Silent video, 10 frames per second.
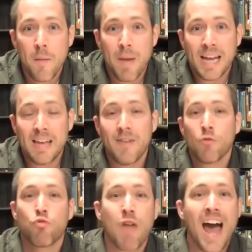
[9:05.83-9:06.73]
by giving
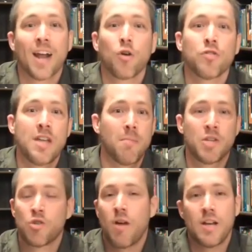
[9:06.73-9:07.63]
radical
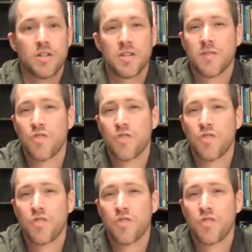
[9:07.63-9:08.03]
demonstrations of